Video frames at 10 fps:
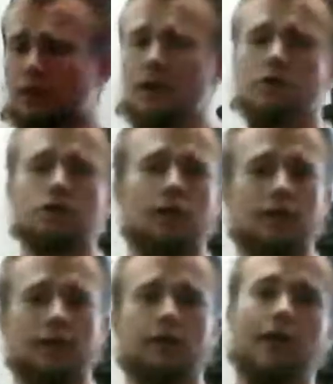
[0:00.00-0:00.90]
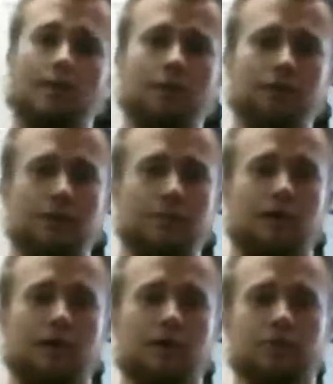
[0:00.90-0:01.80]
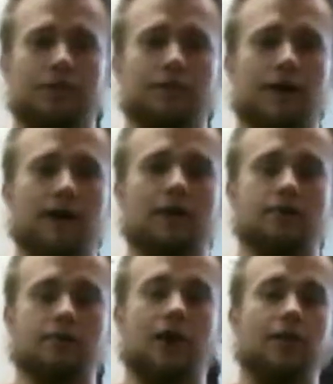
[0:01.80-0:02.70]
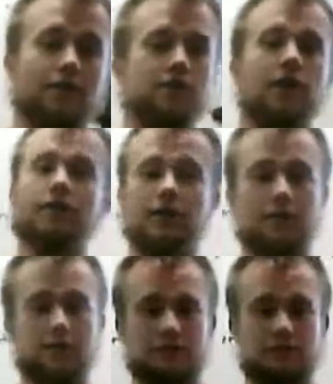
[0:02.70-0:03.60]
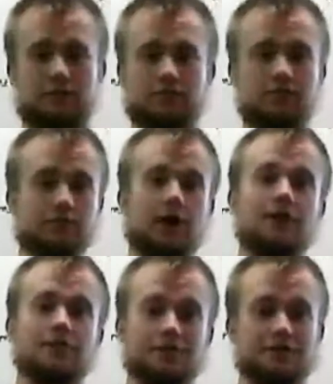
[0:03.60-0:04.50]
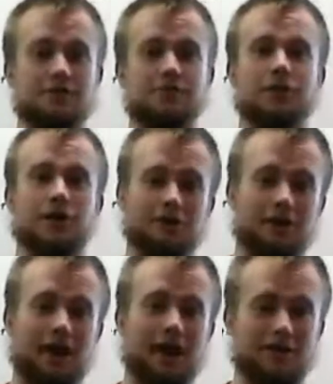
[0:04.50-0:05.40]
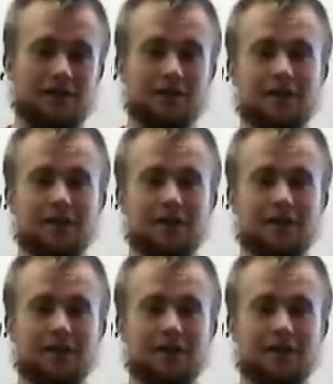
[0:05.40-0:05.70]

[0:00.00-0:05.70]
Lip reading: So I need to grab a protein bar, so I'm not gonna starve. I still haven't eaten, which sucks because I'm starving to death.